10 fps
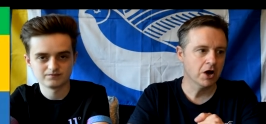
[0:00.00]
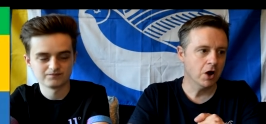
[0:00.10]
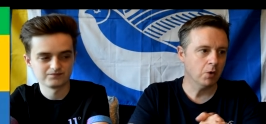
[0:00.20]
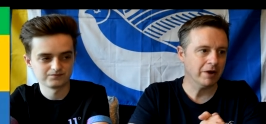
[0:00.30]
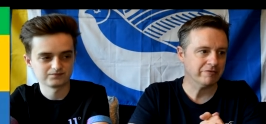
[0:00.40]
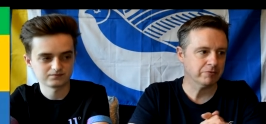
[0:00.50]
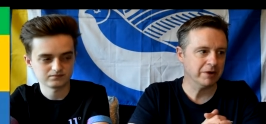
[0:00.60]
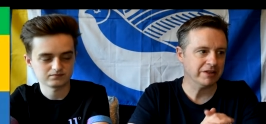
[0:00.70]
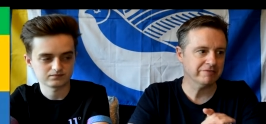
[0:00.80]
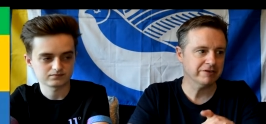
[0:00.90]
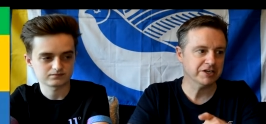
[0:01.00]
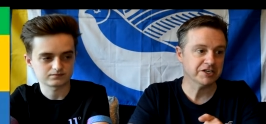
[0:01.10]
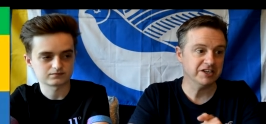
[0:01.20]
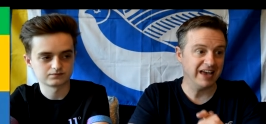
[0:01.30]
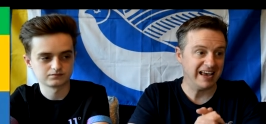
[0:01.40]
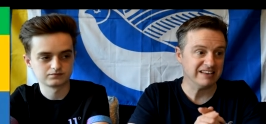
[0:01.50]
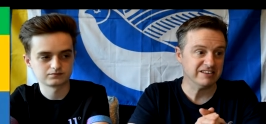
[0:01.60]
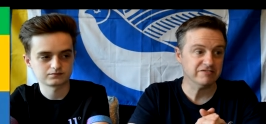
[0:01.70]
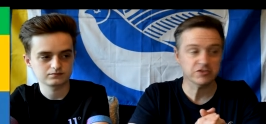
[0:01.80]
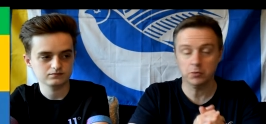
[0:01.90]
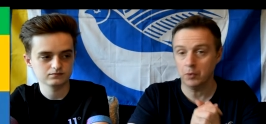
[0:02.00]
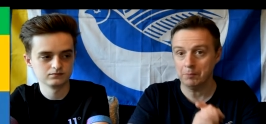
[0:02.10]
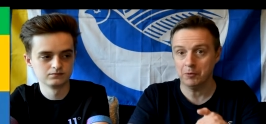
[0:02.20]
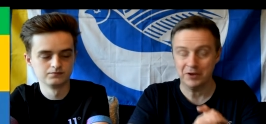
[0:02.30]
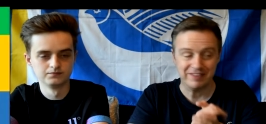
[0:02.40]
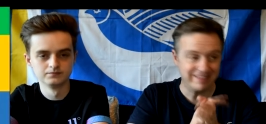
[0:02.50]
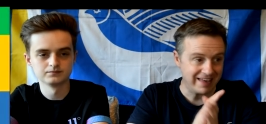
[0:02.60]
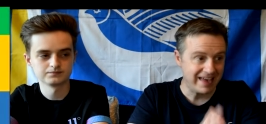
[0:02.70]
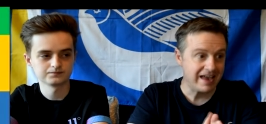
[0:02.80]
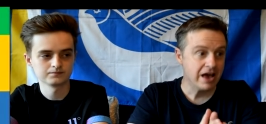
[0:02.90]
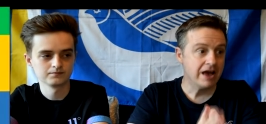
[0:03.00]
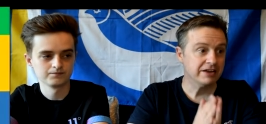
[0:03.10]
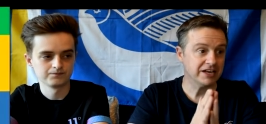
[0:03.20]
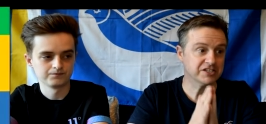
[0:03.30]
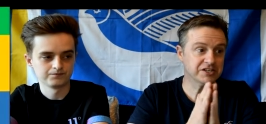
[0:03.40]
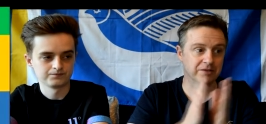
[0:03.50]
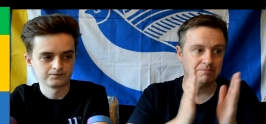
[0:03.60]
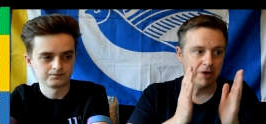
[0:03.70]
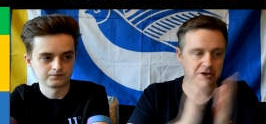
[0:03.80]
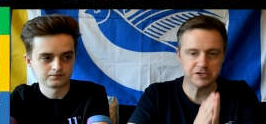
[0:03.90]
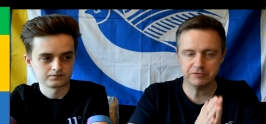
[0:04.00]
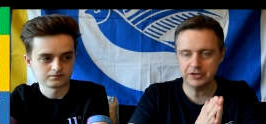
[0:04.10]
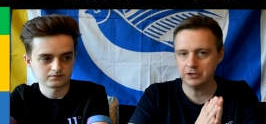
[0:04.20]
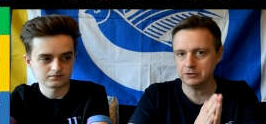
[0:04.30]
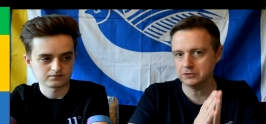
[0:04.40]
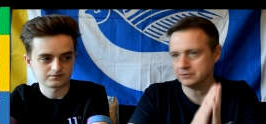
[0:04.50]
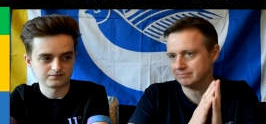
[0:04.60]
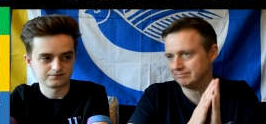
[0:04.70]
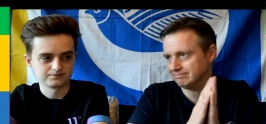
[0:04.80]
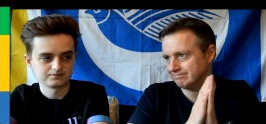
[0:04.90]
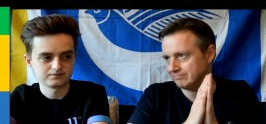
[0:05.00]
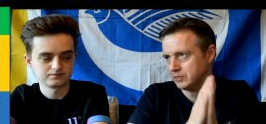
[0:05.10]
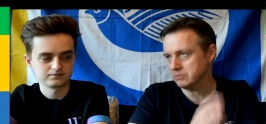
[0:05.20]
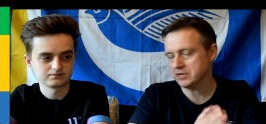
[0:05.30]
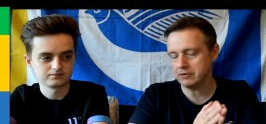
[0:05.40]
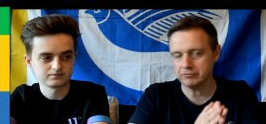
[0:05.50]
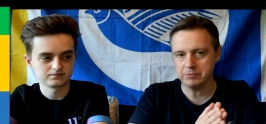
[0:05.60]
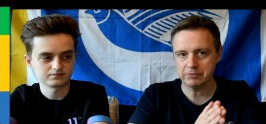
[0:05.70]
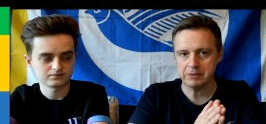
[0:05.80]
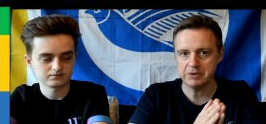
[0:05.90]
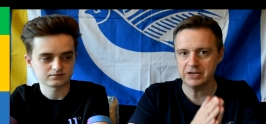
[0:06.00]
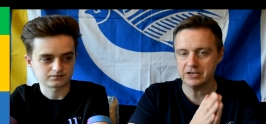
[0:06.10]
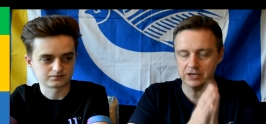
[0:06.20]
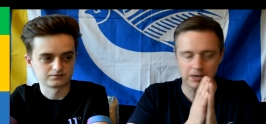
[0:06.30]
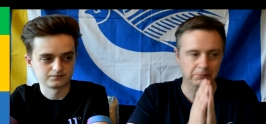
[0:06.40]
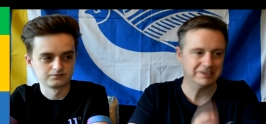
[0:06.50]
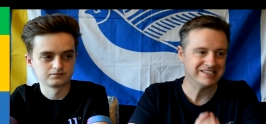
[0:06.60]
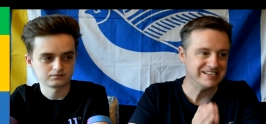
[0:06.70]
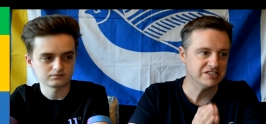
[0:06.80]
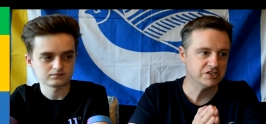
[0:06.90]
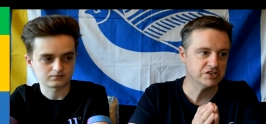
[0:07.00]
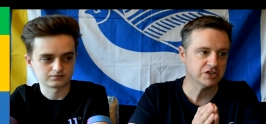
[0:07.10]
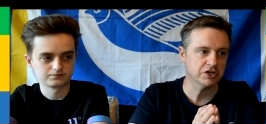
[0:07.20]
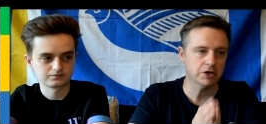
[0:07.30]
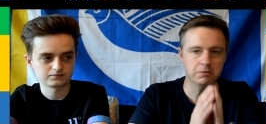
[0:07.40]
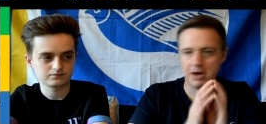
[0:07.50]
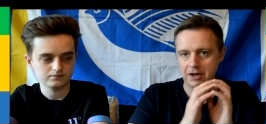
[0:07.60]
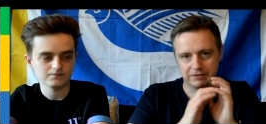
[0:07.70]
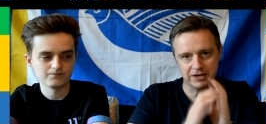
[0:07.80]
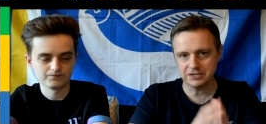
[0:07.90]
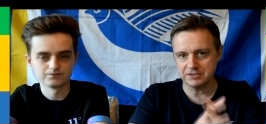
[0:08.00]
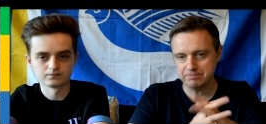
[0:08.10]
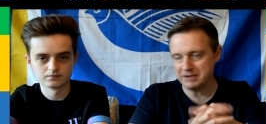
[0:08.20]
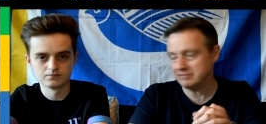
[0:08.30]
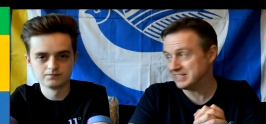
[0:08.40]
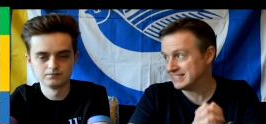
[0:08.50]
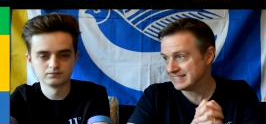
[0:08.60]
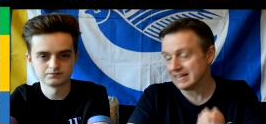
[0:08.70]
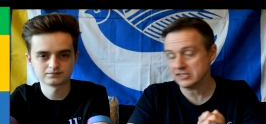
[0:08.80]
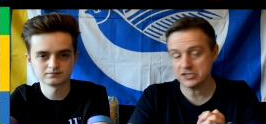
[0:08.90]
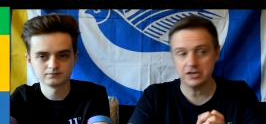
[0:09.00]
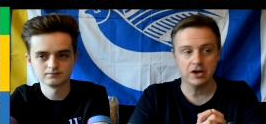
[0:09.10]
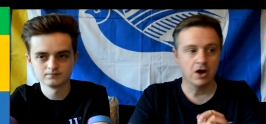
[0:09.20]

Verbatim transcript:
Speaker 1: away from where they finished in 18th, so one point there. Next, Huddersfield coming down from the Premier League a couple of seasons ago. They had a bit of a disaster